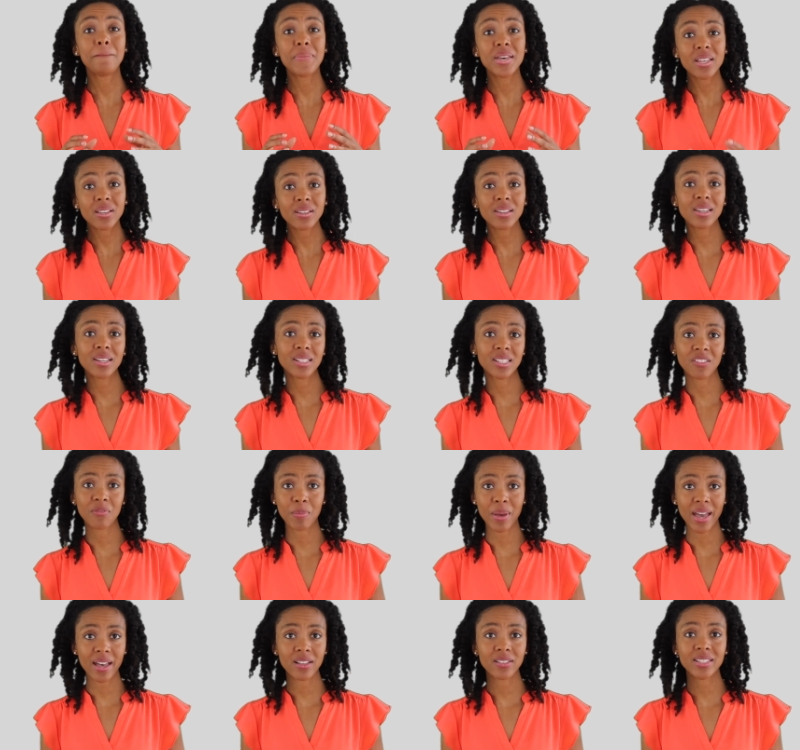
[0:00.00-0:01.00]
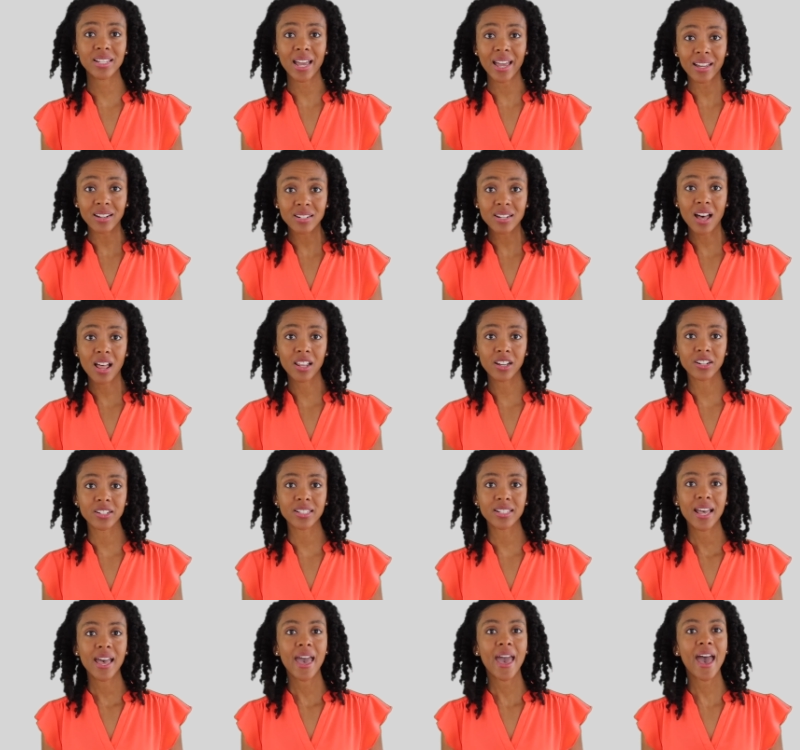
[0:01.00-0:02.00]
Billions of pounds and
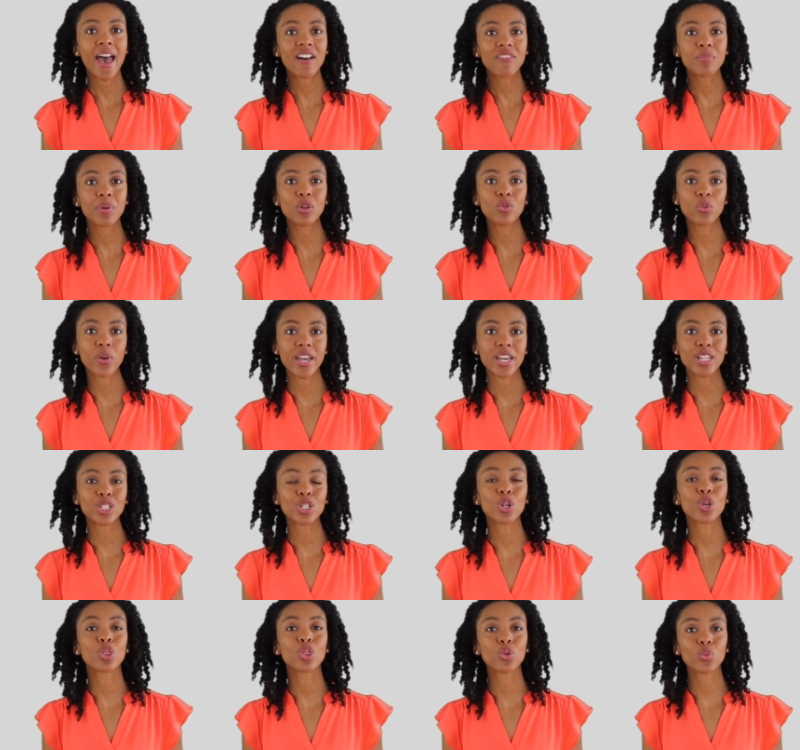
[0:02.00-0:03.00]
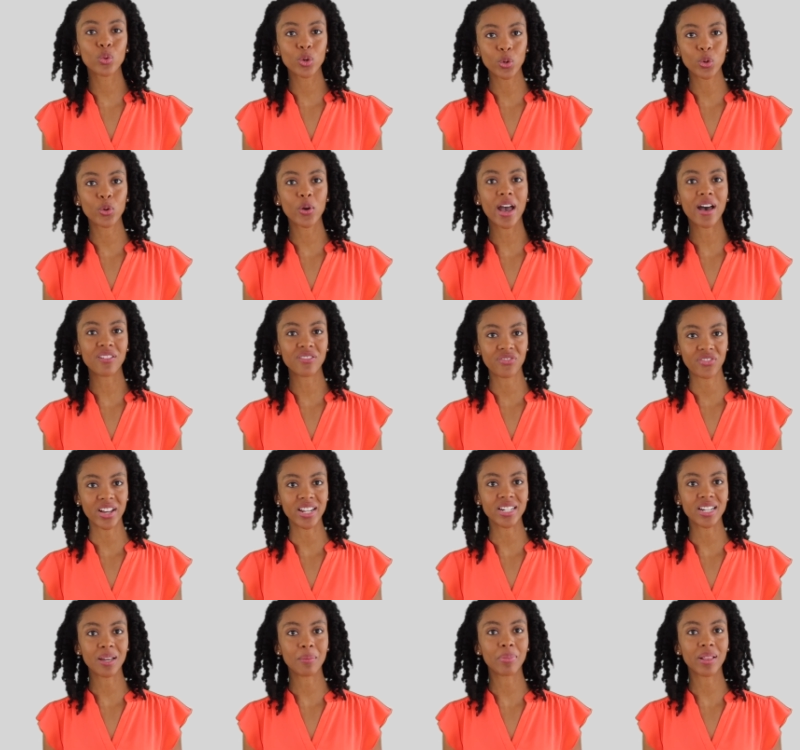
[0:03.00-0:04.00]
dollars have been raised through
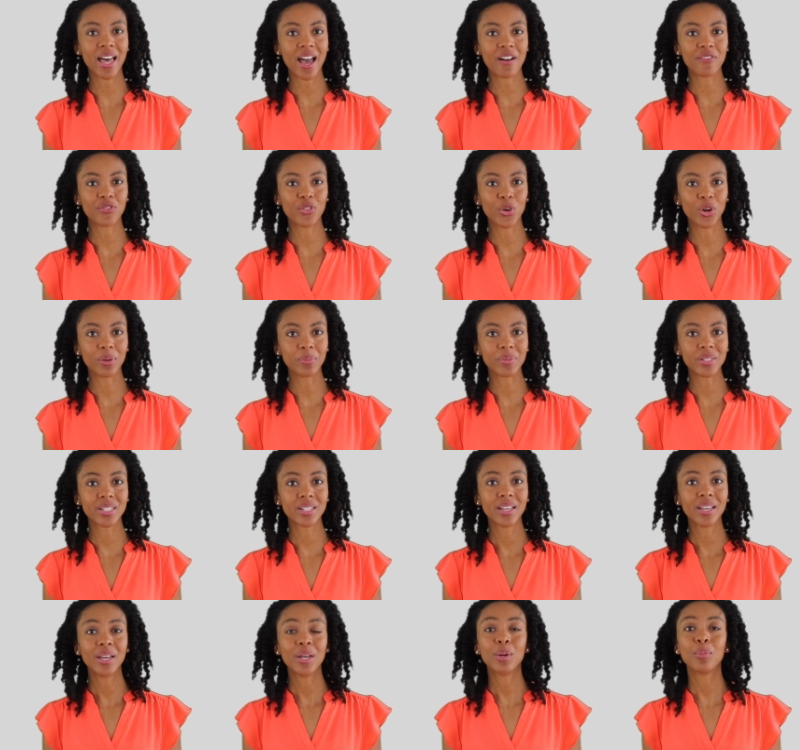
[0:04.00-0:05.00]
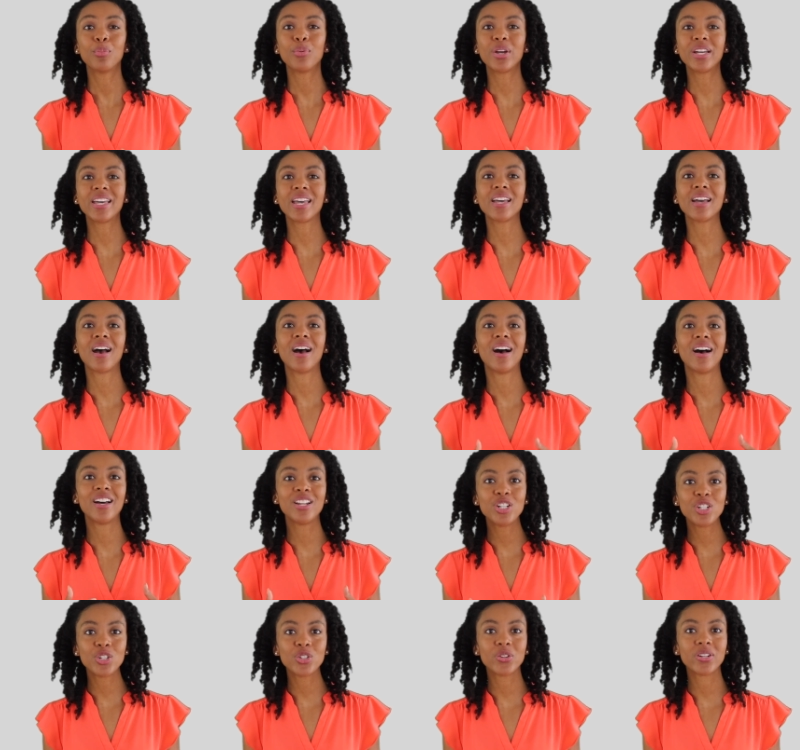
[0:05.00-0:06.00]
crowdfunding platforms, bringing
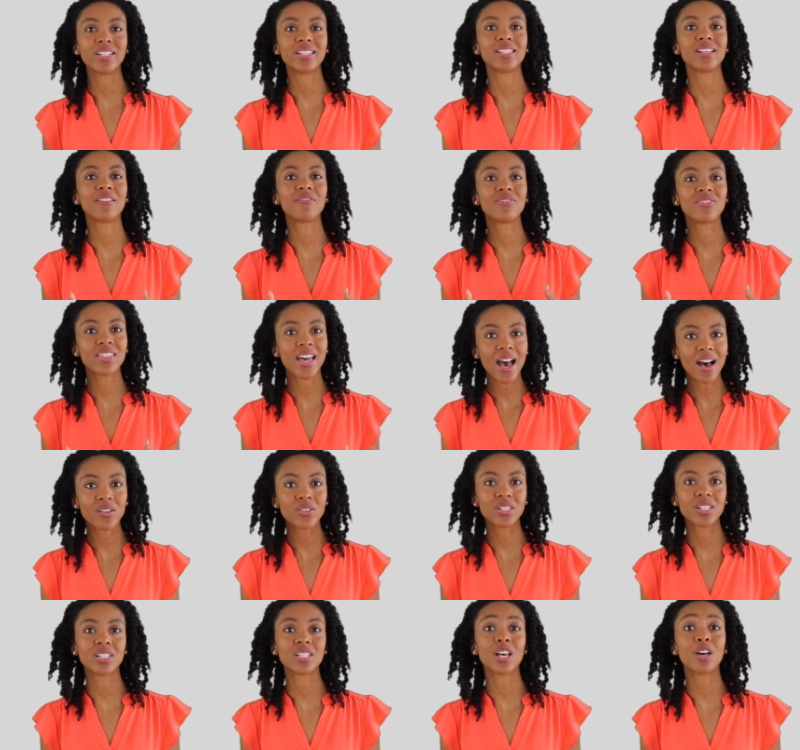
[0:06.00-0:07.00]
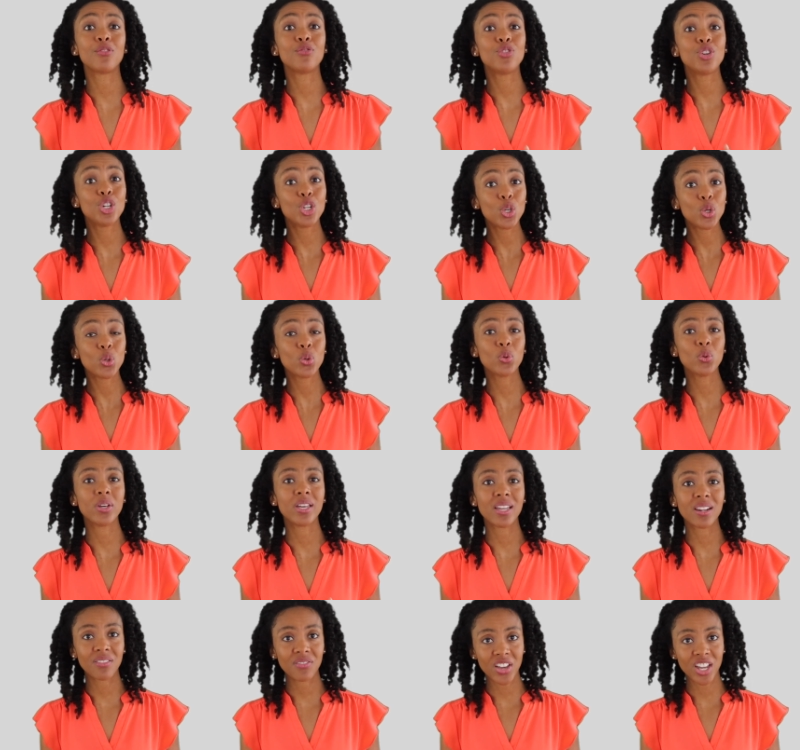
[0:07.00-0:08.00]
hundreds of thousands of new
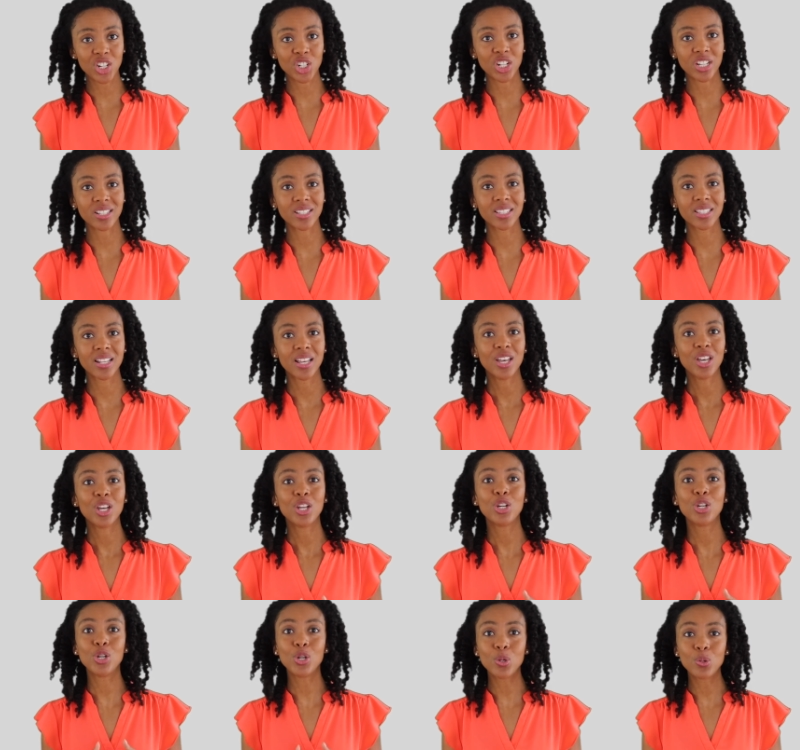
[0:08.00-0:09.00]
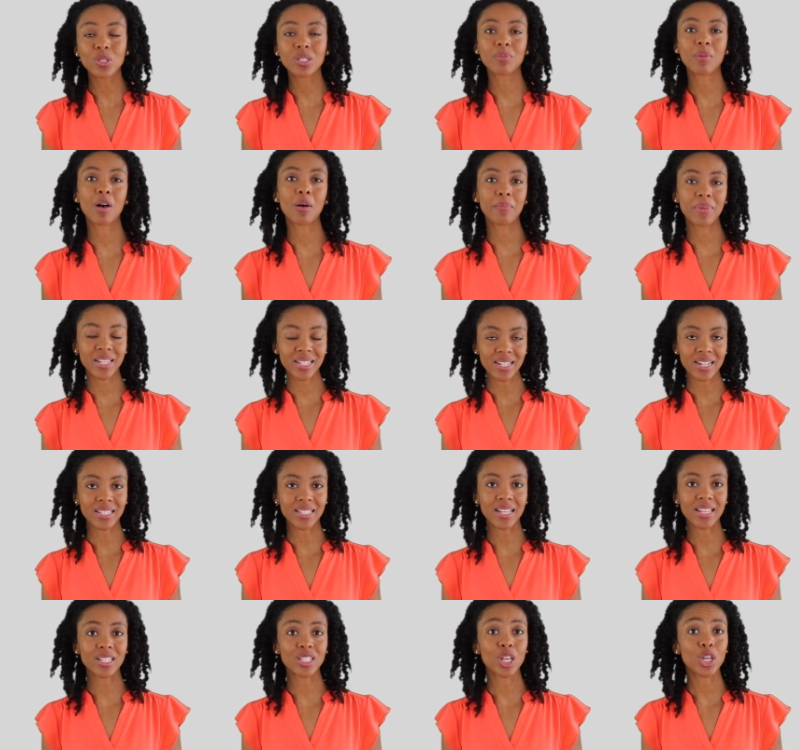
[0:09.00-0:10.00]
innovations, new small
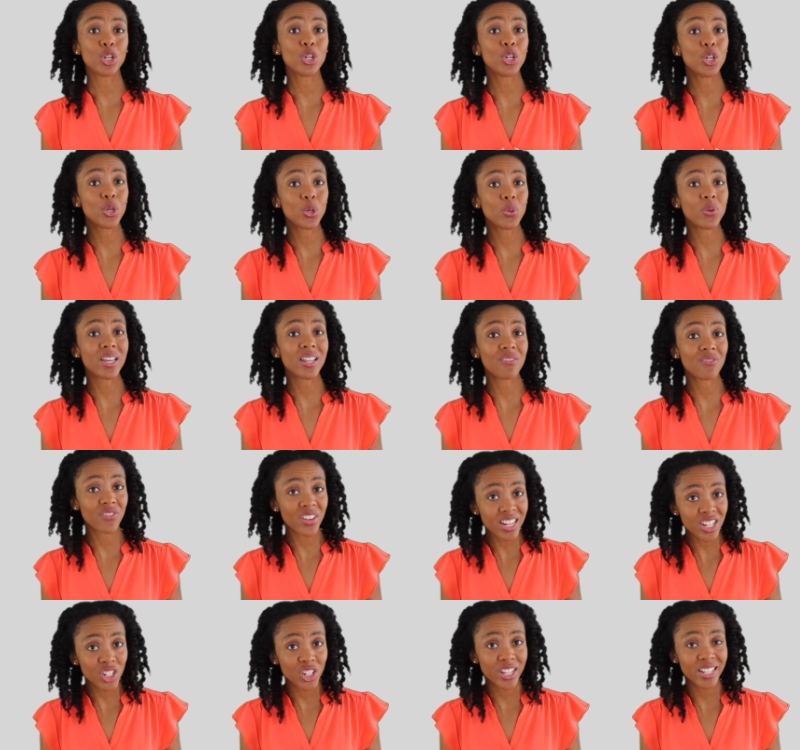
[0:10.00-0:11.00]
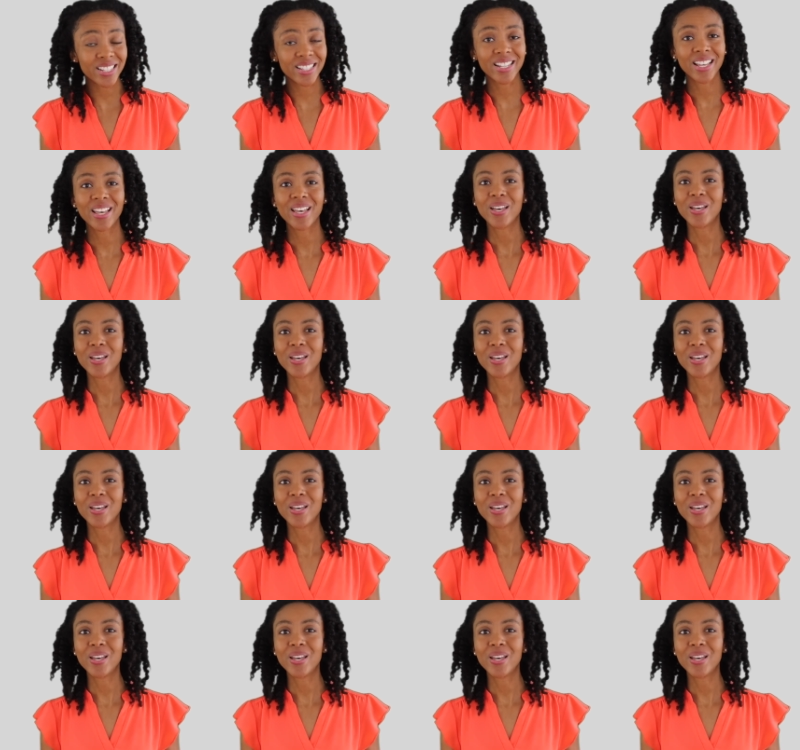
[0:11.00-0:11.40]
businesses, new inventions,